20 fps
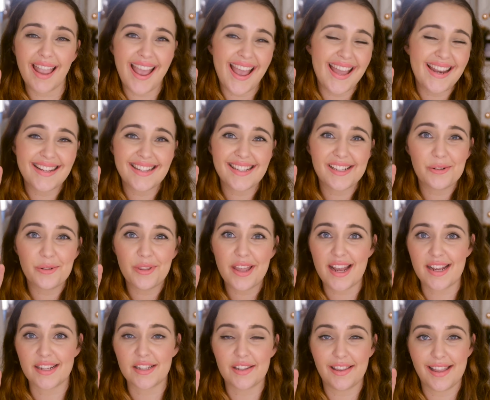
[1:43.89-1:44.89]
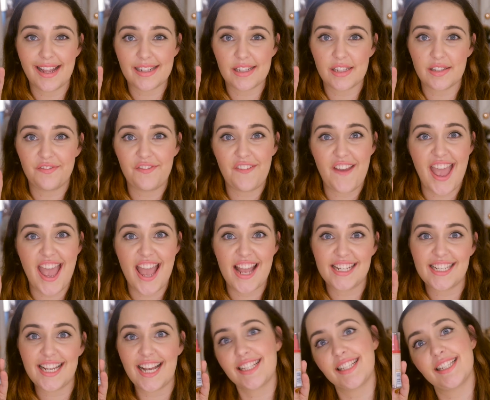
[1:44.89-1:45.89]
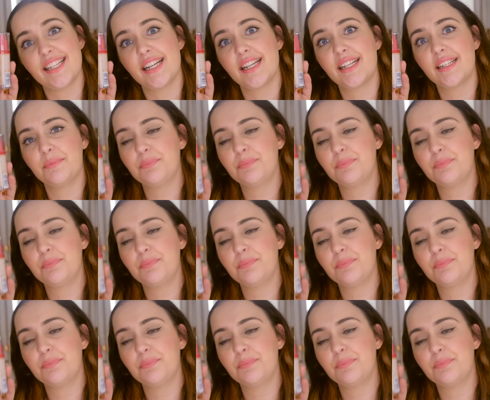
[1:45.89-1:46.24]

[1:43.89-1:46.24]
And it's still there, so that's fantastic.